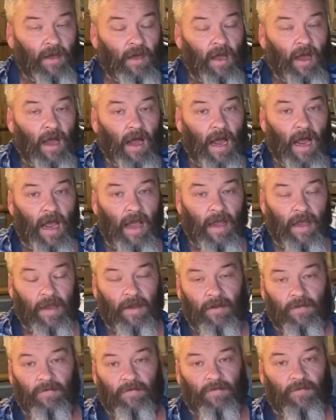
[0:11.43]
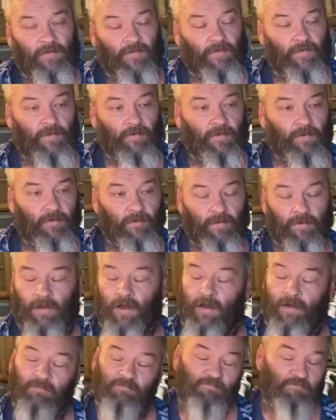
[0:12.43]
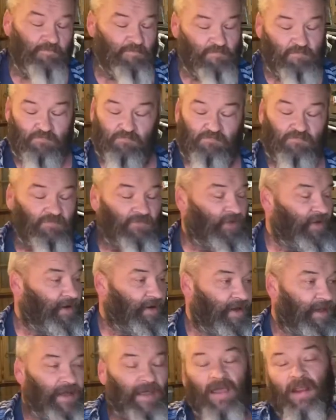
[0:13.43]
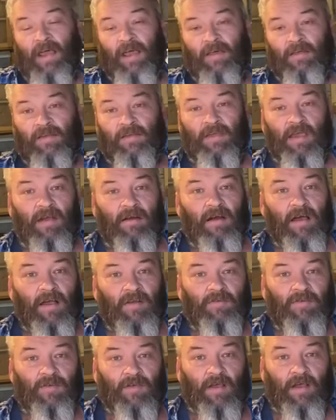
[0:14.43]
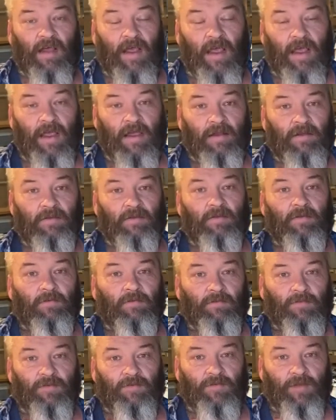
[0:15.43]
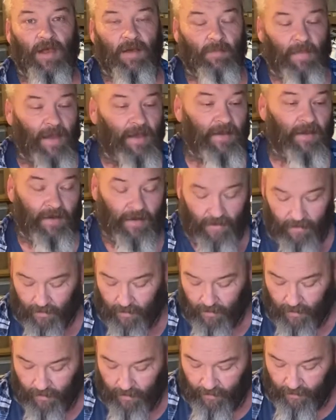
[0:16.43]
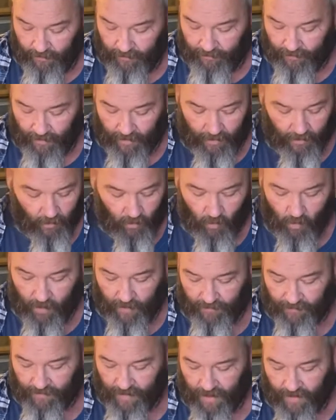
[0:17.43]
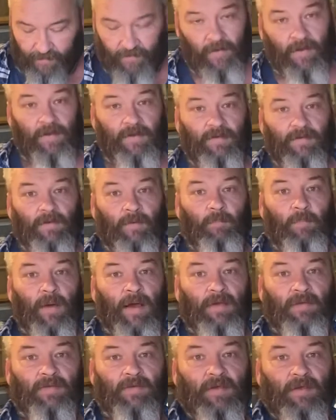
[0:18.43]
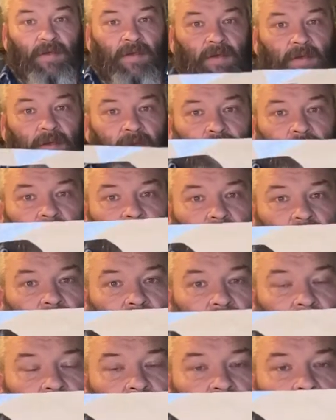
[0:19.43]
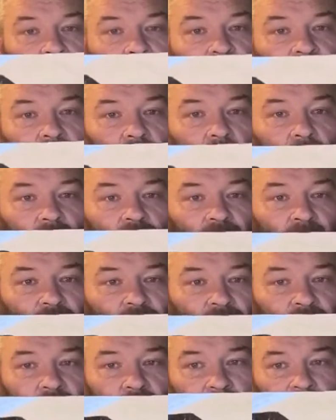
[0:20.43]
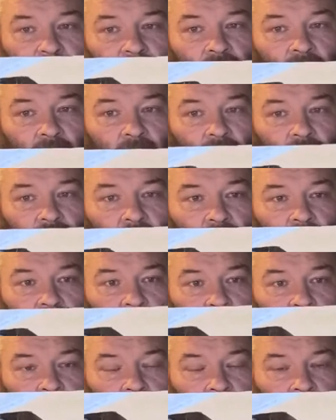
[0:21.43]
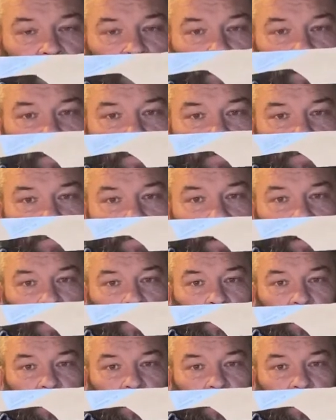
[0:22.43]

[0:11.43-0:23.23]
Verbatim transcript: and, you know, time to head out the garage and start making it. So what he's after is a basic English style chef's knife. So